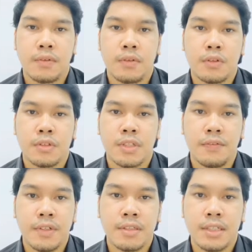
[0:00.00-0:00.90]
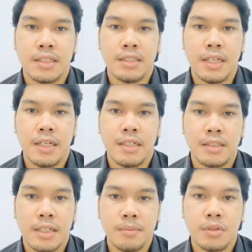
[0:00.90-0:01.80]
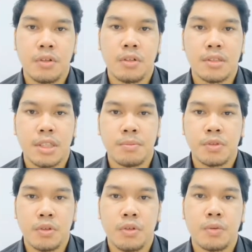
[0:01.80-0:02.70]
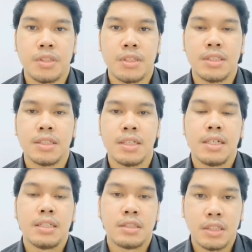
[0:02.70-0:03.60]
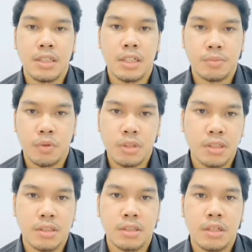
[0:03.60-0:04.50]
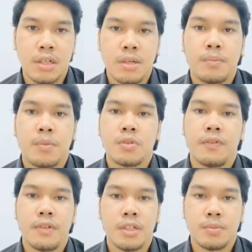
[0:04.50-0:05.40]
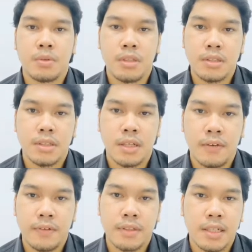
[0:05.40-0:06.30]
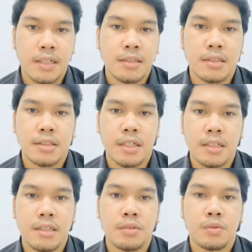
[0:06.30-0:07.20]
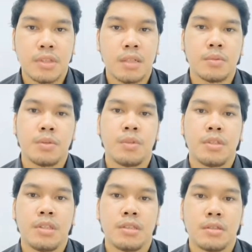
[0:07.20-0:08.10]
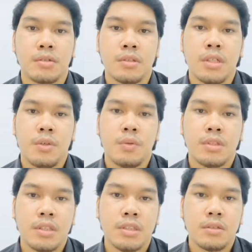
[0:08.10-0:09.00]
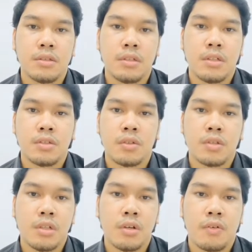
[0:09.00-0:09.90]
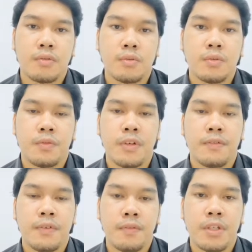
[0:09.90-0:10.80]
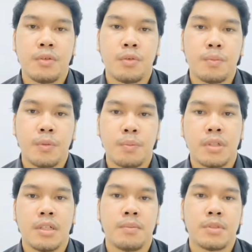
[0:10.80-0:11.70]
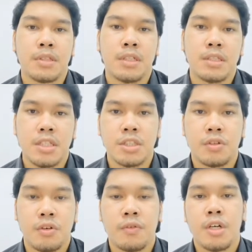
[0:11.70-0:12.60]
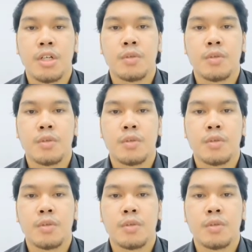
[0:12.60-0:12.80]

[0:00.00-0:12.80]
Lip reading: for 7 and 8 times got the same score, which is 3 respondents. Most of the respondents have attended the training 2 times, which is a total of 52 pupils and percentage of